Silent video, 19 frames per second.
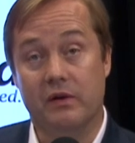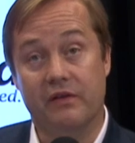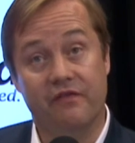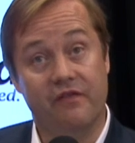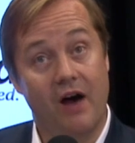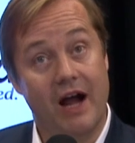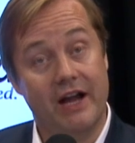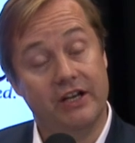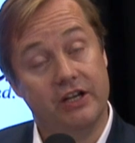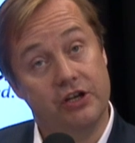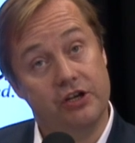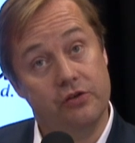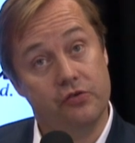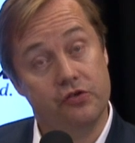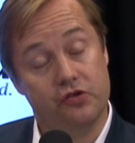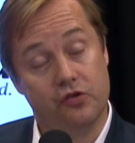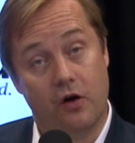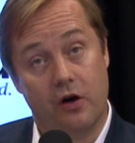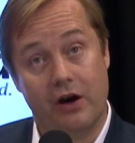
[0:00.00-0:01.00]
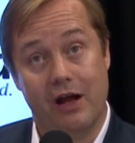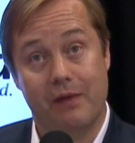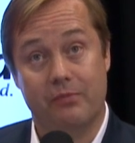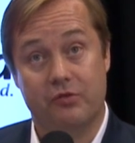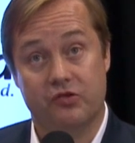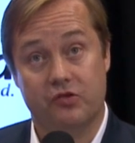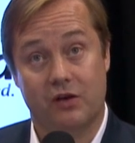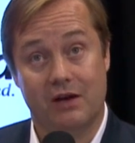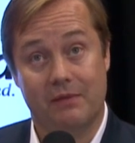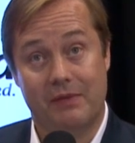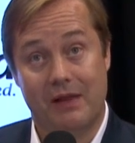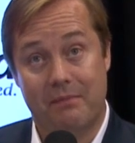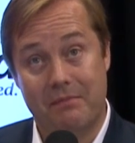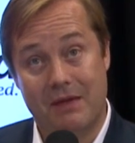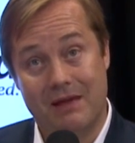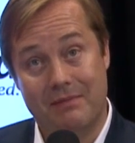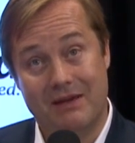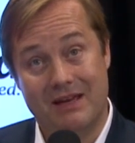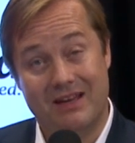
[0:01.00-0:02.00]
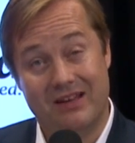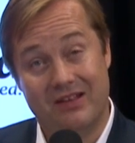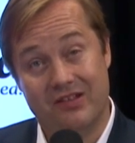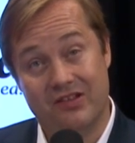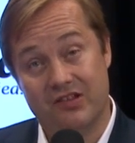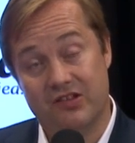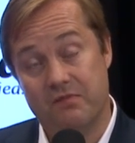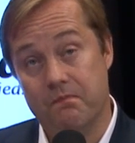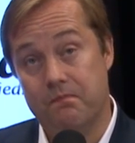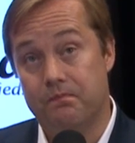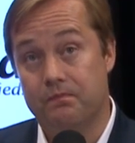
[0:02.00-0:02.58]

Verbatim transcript: find a new startup, a startup that maybe is